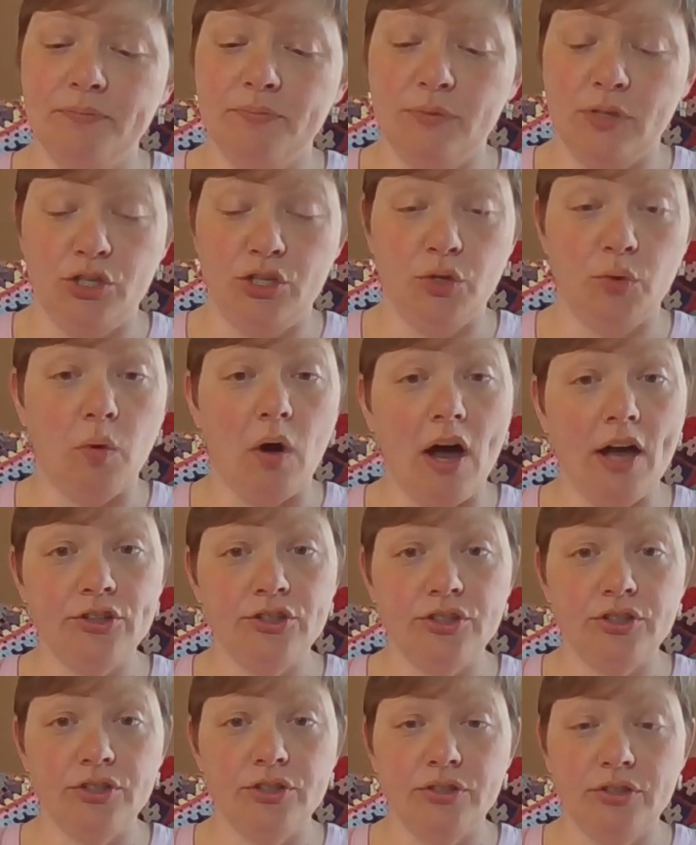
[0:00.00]
"Did you
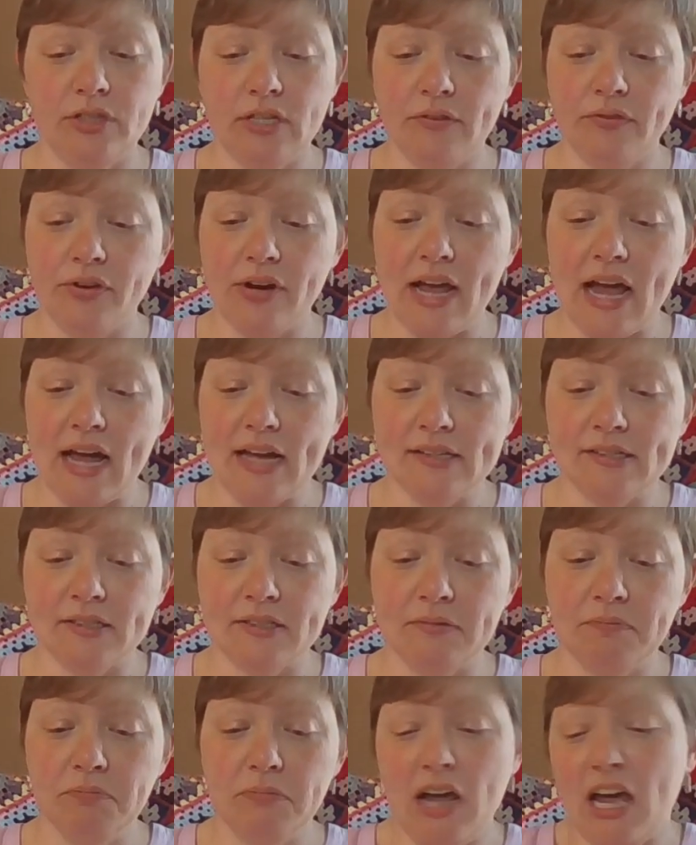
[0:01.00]
wash?" Nevery
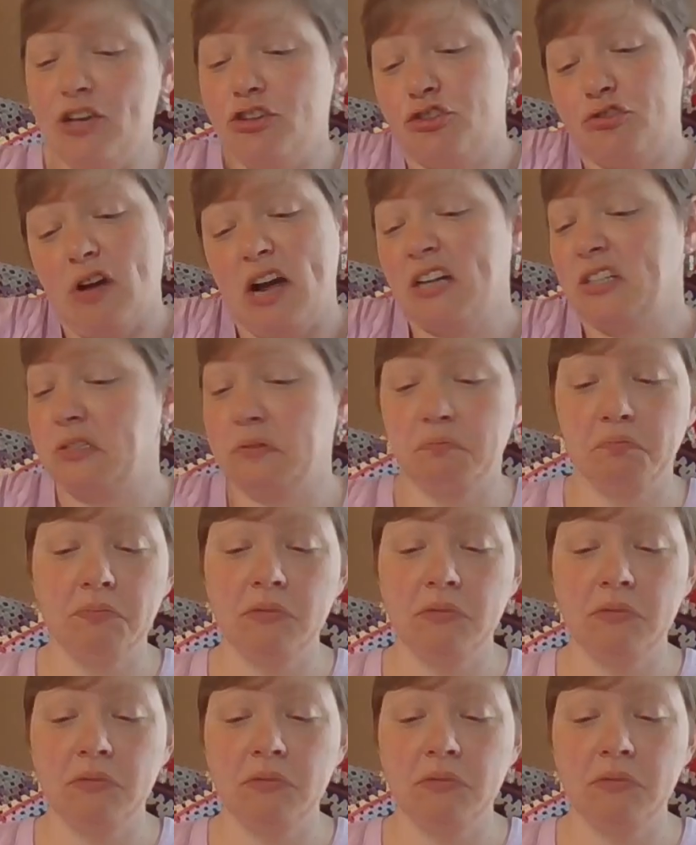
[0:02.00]
asked. I shrugged.